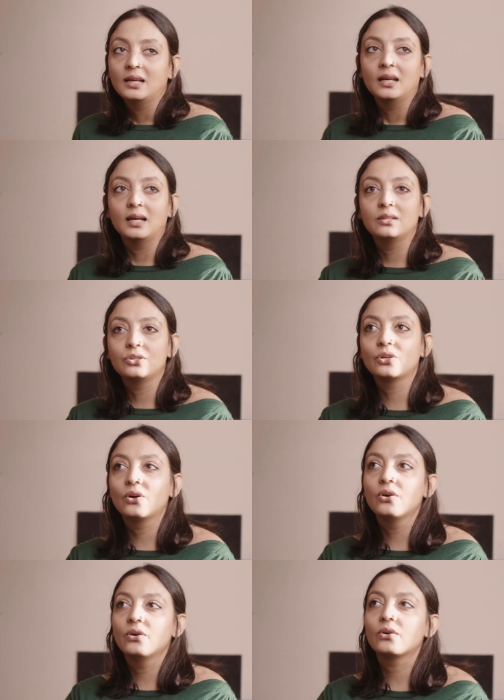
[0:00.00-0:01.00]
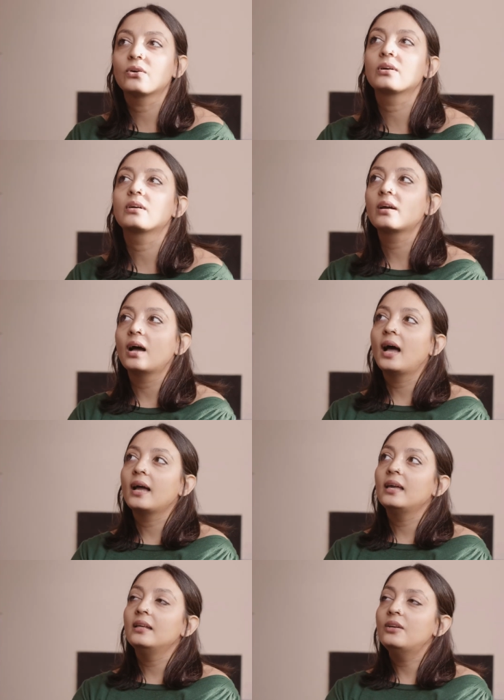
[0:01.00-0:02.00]
And so
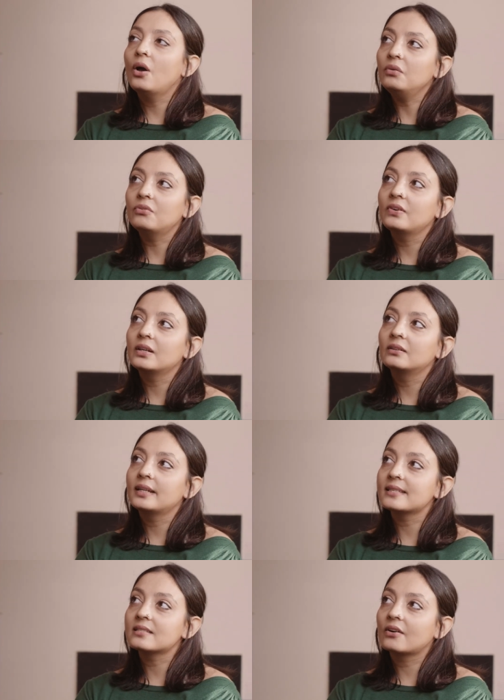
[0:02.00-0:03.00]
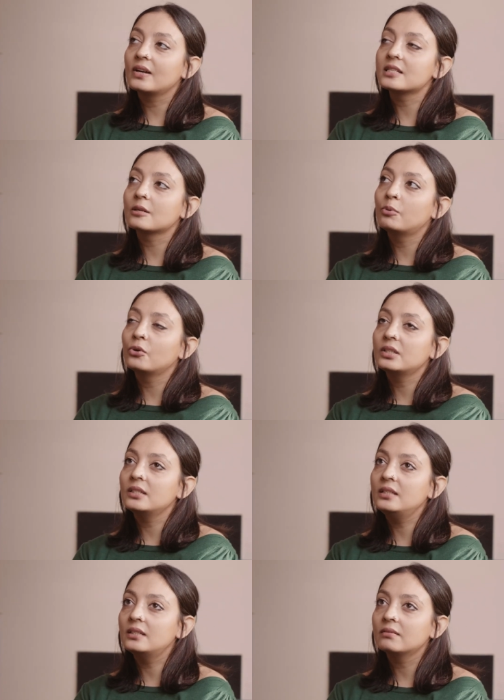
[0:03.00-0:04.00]
I don't feel necessarily
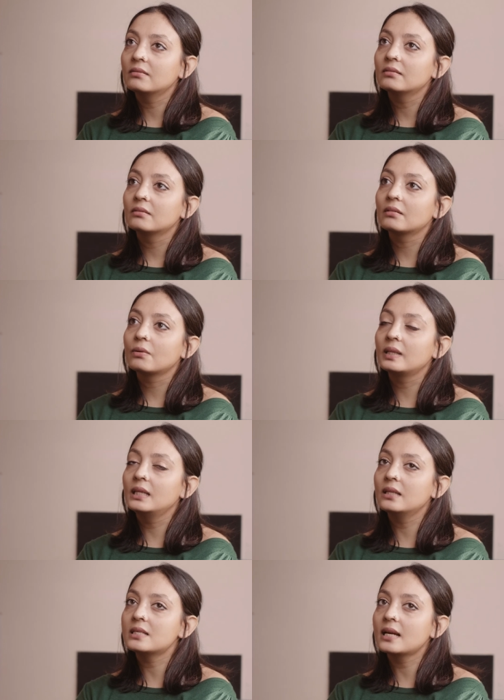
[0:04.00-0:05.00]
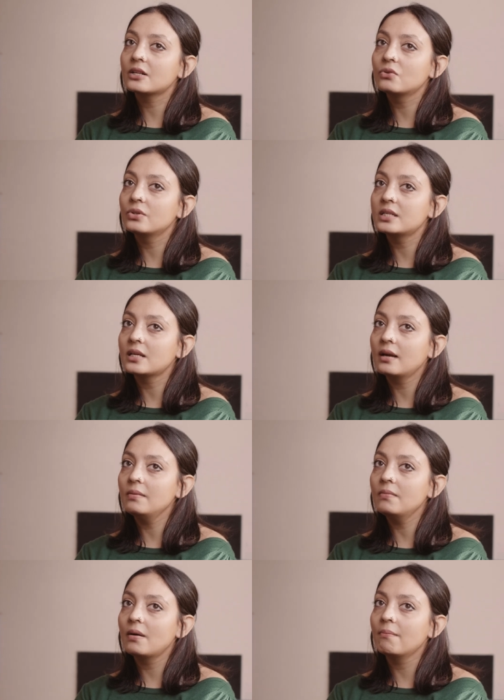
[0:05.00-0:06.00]
supported within the sector all the
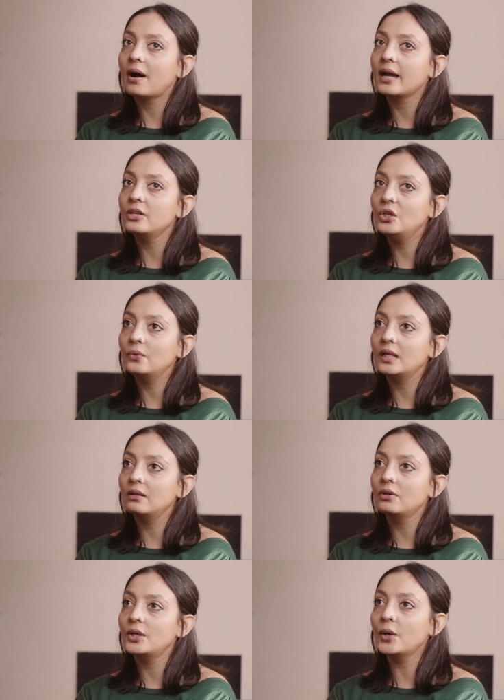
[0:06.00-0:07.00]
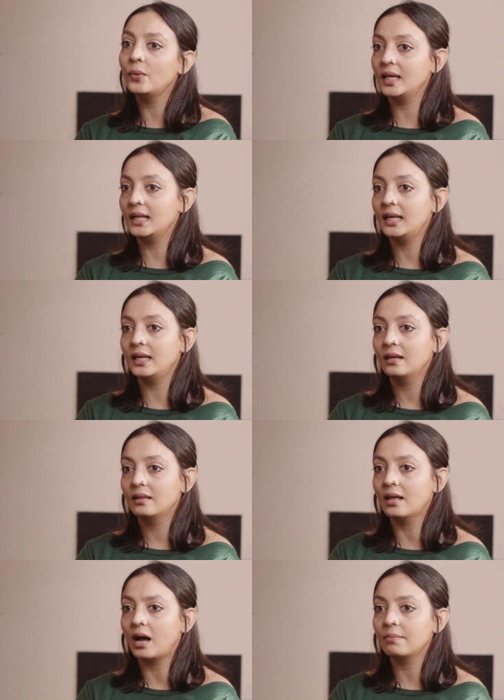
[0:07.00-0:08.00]
time, but I do it knowingly
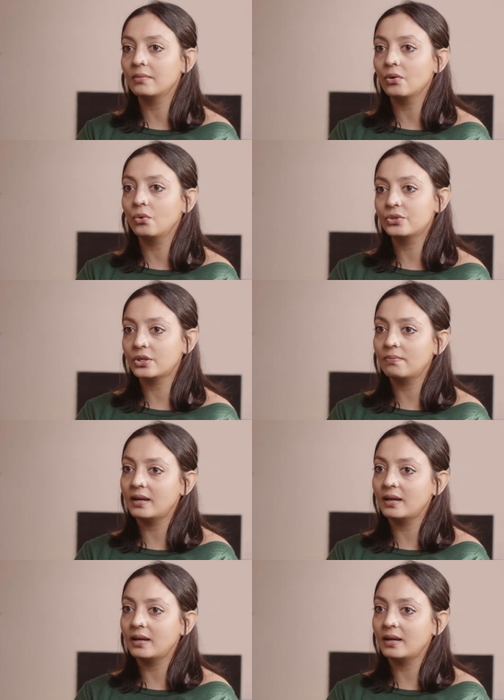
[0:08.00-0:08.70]
that I'm also